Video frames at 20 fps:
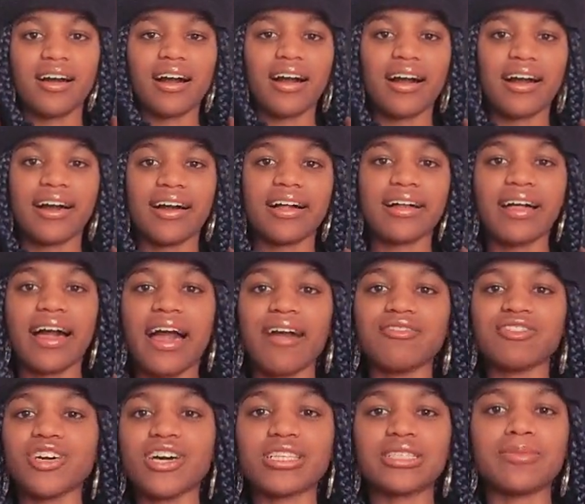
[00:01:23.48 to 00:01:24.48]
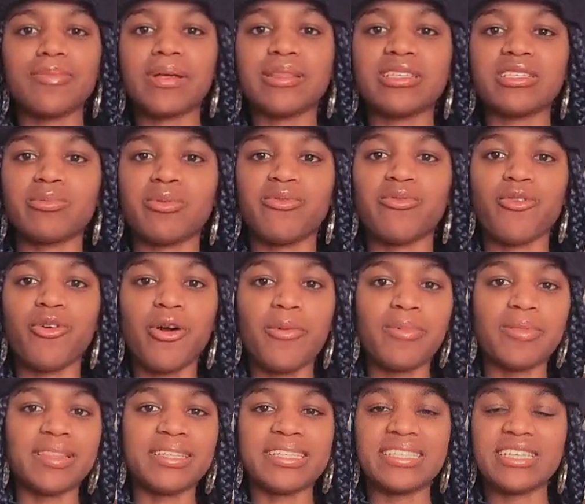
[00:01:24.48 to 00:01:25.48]
Uh, I've talked about this before,
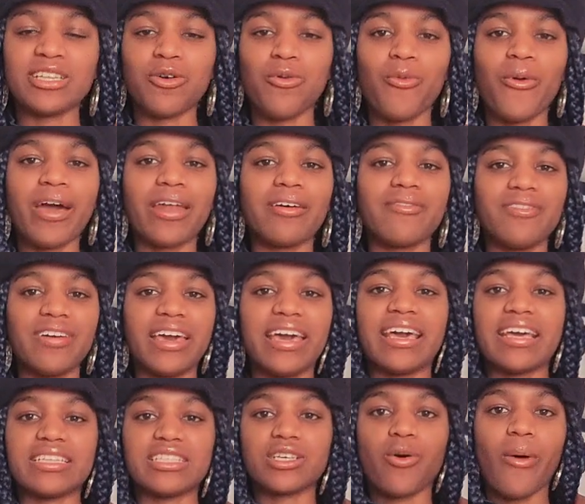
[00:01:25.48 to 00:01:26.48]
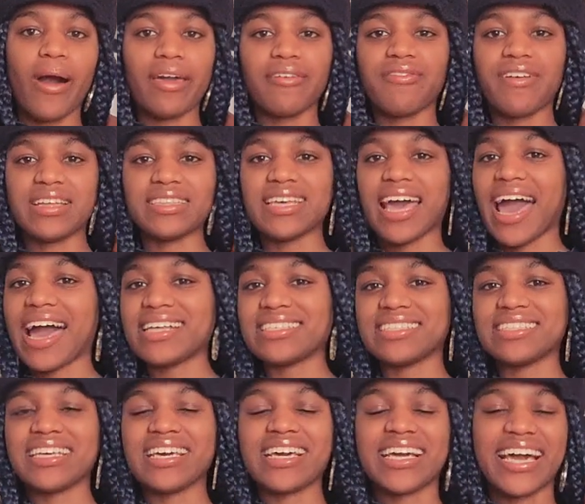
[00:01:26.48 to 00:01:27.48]
but the silhouette of it is quite
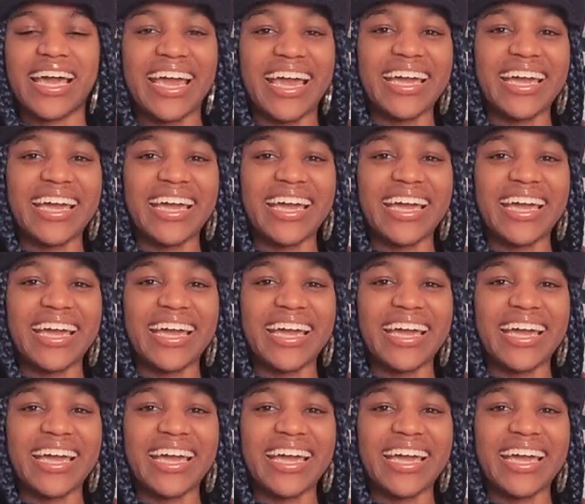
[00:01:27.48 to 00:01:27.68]
fantastic